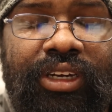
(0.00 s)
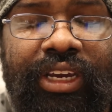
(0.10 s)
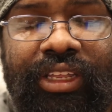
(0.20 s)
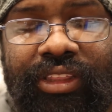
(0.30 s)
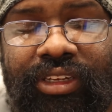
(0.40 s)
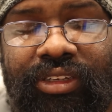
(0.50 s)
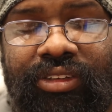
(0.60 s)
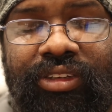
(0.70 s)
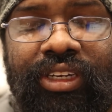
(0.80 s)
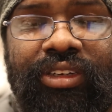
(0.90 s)

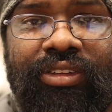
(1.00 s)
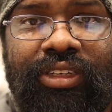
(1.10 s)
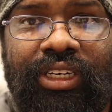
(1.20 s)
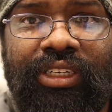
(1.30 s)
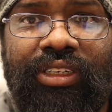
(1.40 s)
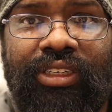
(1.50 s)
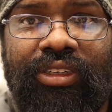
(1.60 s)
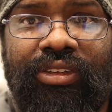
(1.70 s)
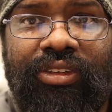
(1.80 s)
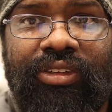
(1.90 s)
atheists and
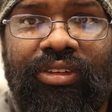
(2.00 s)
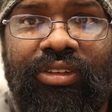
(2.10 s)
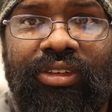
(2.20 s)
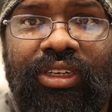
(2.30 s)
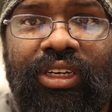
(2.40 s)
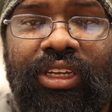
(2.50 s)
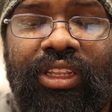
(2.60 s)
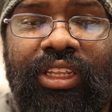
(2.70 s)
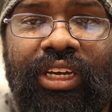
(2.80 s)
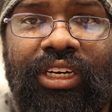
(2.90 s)
scientists
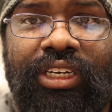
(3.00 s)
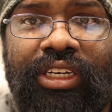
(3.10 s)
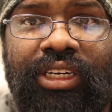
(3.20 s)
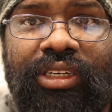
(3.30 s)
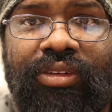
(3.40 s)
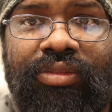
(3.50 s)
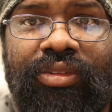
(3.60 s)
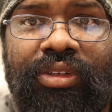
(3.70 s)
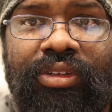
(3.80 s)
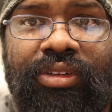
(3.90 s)
that
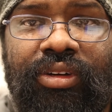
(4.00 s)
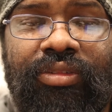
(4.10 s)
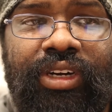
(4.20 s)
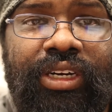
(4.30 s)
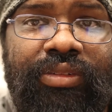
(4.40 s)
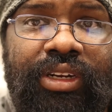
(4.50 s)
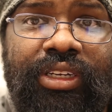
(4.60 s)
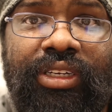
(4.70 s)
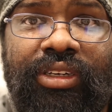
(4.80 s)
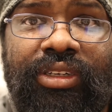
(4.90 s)
arrived at
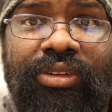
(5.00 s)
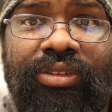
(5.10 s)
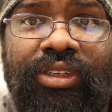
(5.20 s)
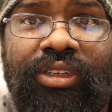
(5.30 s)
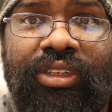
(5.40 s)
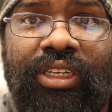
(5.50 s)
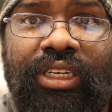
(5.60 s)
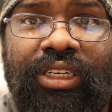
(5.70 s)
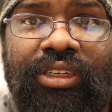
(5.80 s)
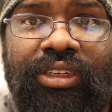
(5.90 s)
the conclusion
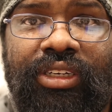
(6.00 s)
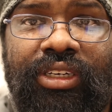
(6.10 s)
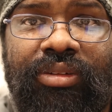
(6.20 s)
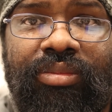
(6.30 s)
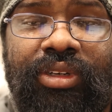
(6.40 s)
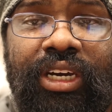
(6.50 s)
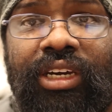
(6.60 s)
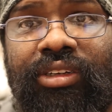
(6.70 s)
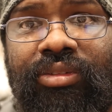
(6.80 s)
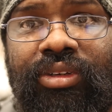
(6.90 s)
that
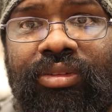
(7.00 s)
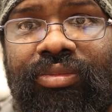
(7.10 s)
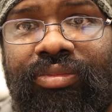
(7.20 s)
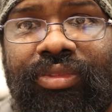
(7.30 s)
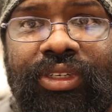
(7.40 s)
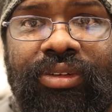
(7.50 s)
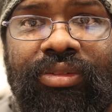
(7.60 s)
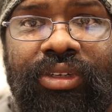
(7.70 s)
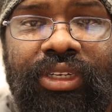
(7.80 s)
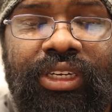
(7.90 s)
God is real. So,
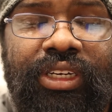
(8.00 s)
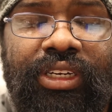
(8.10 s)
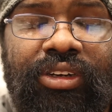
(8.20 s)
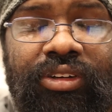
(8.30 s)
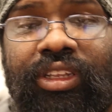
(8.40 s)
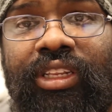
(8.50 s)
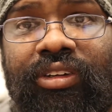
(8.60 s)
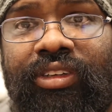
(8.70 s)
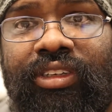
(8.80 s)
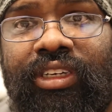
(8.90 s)
or that
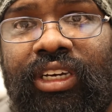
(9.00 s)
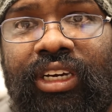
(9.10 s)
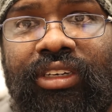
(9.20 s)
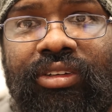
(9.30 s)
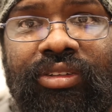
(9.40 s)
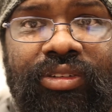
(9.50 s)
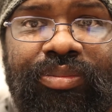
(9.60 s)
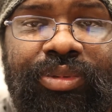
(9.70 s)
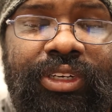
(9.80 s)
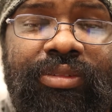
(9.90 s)
there is a God,
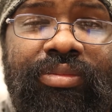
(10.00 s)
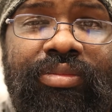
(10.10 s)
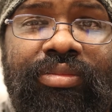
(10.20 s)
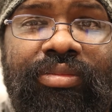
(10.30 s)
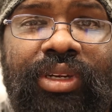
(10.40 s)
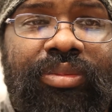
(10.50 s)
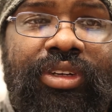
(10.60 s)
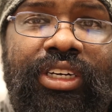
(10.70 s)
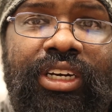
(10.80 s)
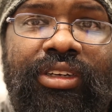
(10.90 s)
but maybe
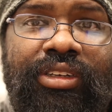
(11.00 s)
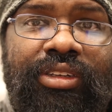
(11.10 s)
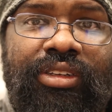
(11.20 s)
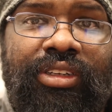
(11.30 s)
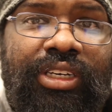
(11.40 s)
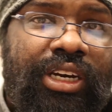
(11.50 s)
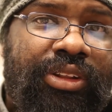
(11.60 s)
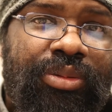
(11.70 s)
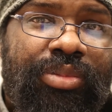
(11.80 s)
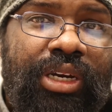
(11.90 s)
not the God
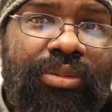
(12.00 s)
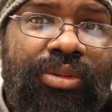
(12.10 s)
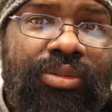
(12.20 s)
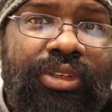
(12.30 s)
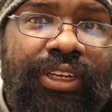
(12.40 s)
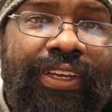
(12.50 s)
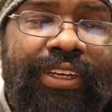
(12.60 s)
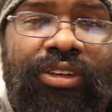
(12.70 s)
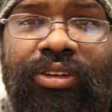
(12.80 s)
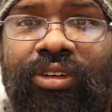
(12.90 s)
of the Bible
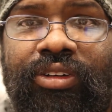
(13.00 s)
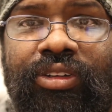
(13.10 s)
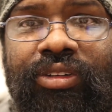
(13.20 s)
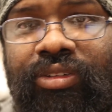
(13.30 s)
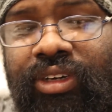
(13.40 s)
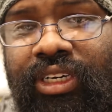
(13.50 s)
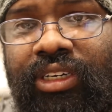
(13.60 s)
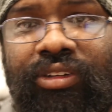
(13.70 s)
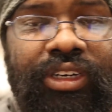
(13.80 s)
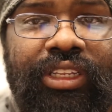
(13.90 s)
or the
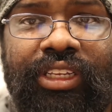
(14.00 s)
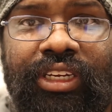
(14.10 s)
Quran or anything